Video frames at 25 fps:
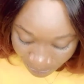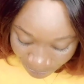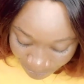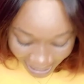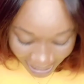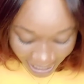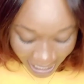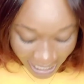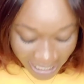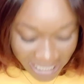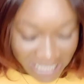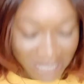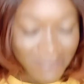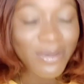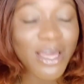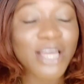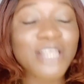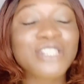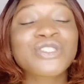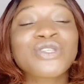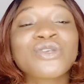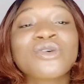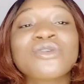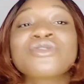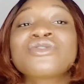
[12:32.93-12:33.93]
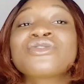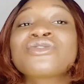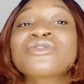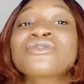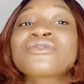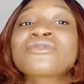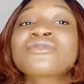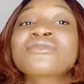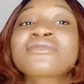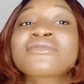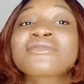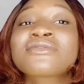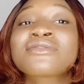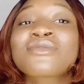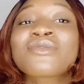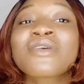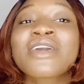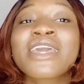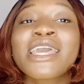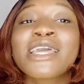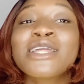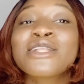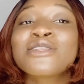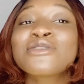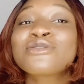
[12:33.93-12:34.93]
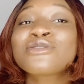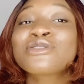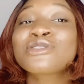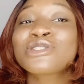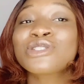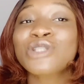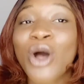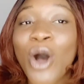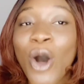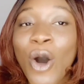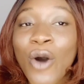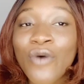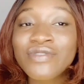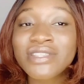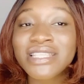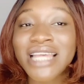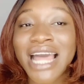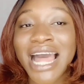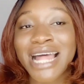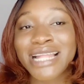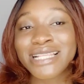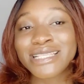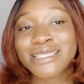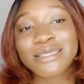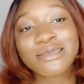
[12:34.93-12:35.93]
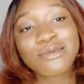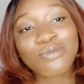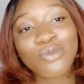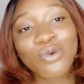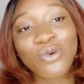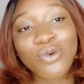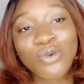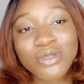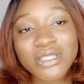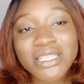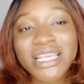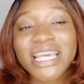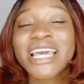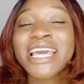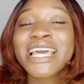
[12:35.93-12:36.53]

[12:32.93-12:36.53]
It makes your skin soft and smooth.